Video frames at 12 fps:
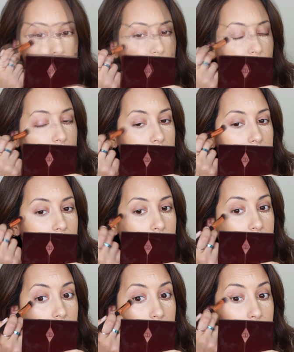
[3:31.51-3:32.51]
I
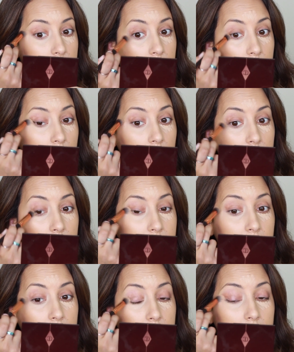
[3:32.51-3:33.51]
am all
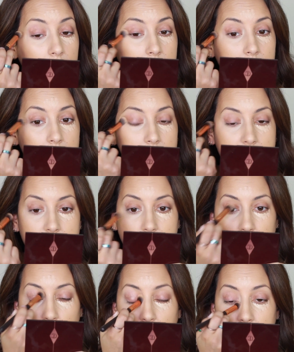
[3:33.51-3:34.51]
about the
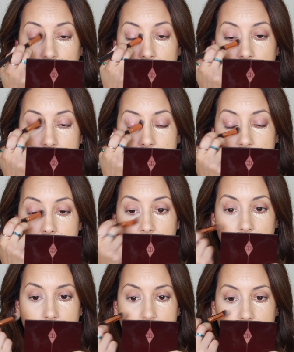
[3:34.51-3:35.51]
smokiness,
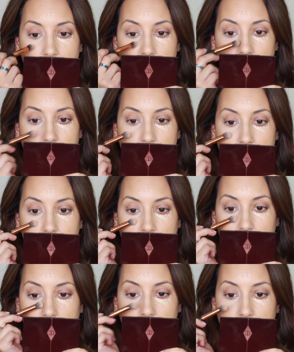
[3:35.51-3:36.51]
so I'm
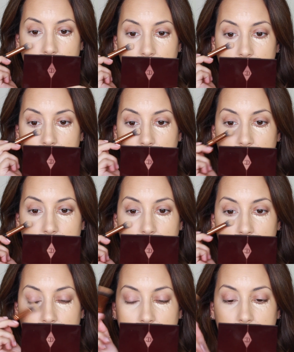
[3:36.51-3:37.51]
a
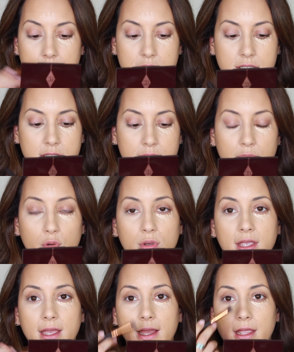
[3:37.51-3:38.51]

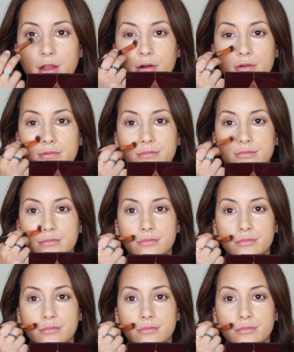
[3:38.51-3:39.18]
smoky eye girl.